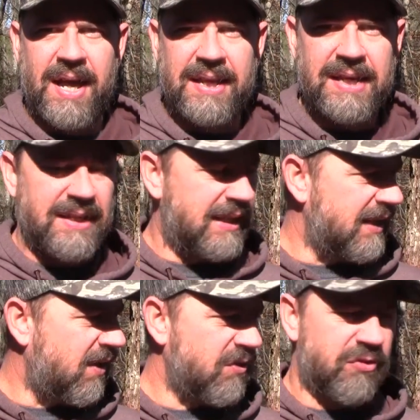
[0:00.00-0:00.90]
I need to
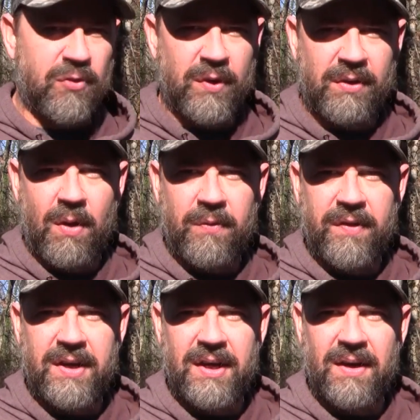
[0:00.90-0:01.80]
get understory growth
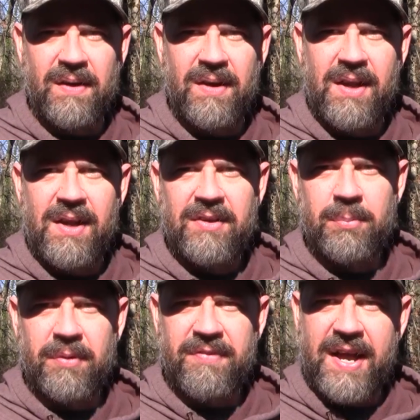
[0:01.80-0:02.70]
in here
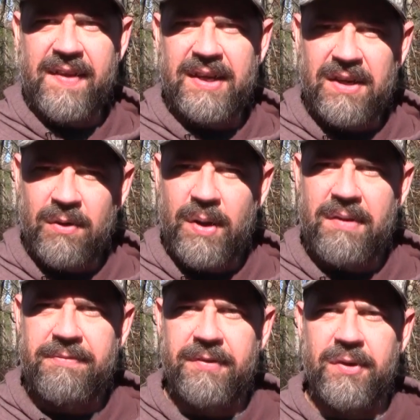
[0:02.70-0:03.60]
to provide that
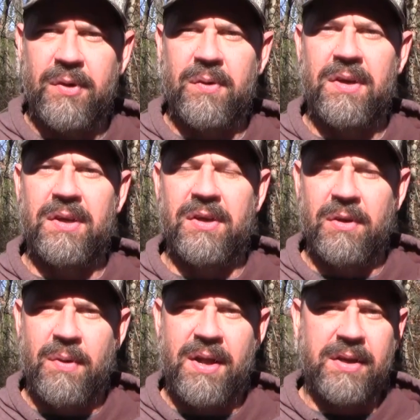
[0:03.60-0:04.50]
year-round food,
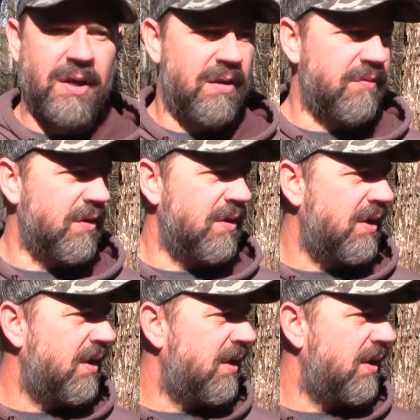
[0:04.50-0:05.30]
year-round cover,